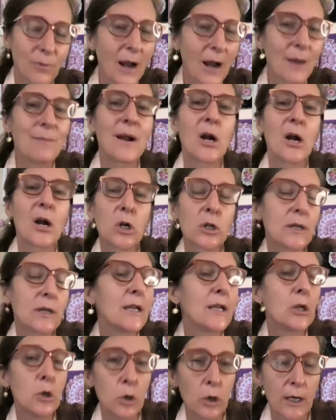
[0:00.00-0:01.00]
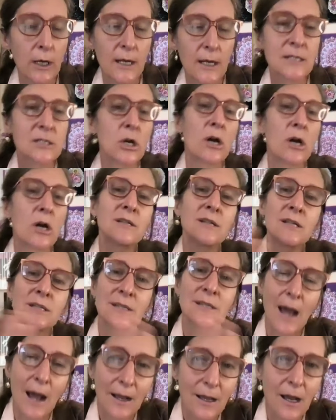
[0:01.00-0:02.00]
primarily good, as long as
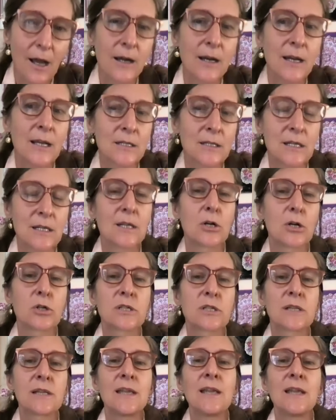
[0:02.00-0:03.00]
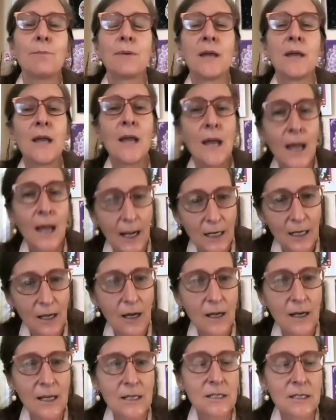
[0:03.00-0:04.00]
it's not cutting into their sleep and
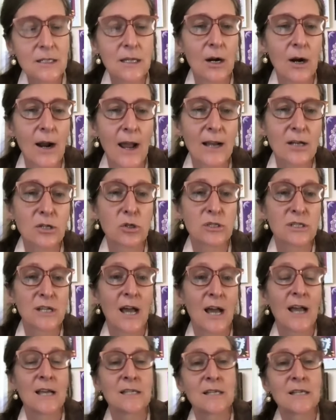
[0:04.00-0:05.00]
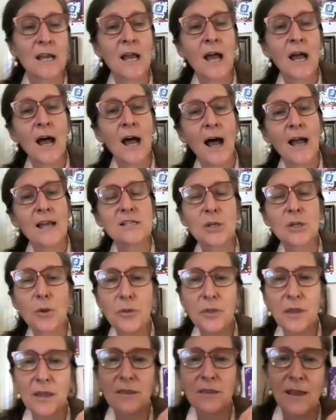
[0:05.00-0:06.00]
cutting into their exercise. I
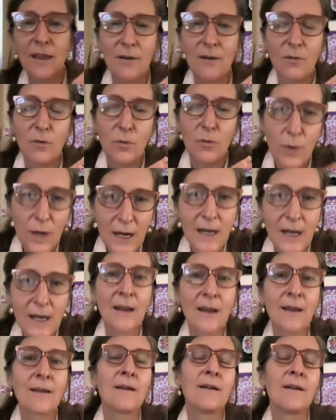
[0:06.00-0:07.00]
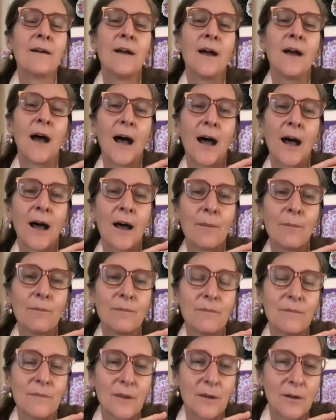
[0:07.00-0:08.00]
still think that reading,
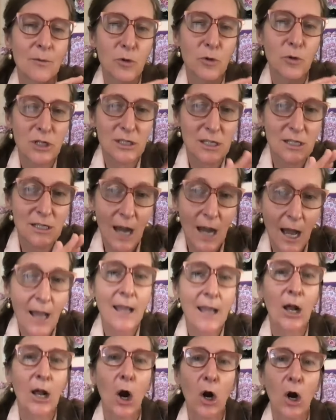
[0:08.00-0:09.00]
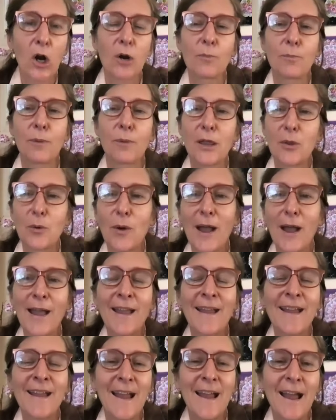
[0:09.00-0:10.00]
um, which is a dying art, by the
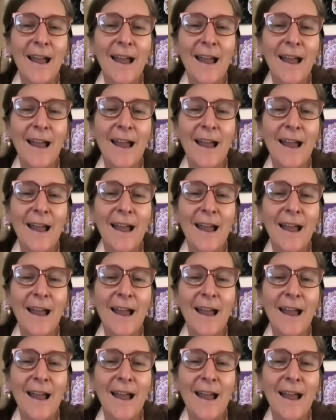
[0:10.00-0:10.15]
way,